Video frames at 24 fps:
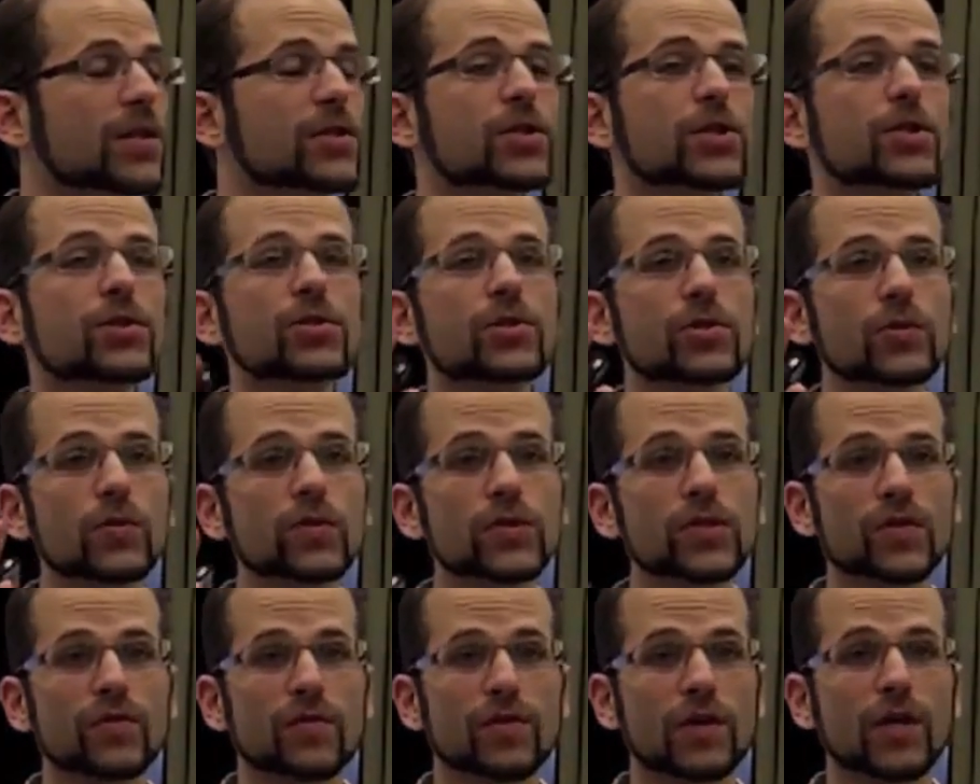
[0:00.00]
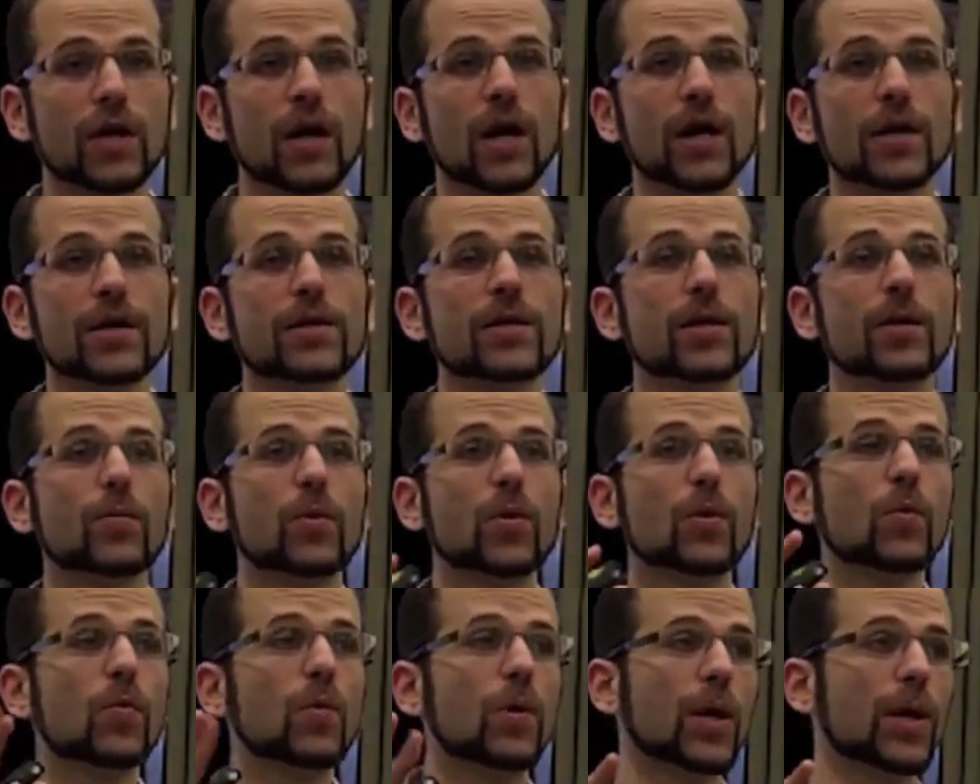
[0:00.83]
there's 2 schools of thought.
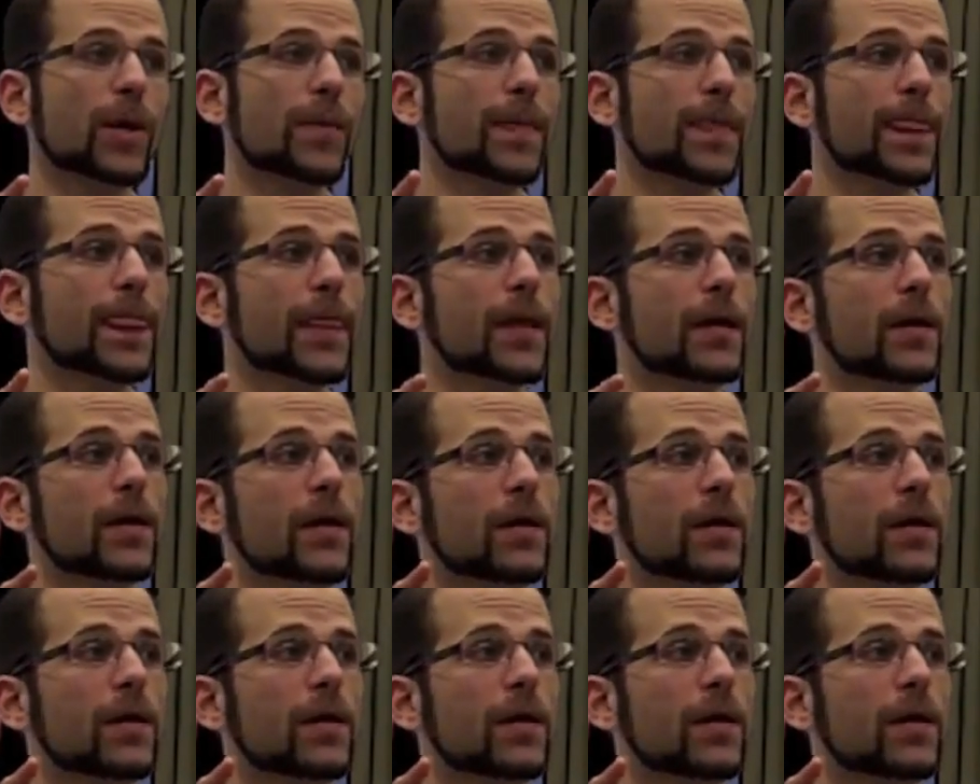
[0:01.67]
Number 1,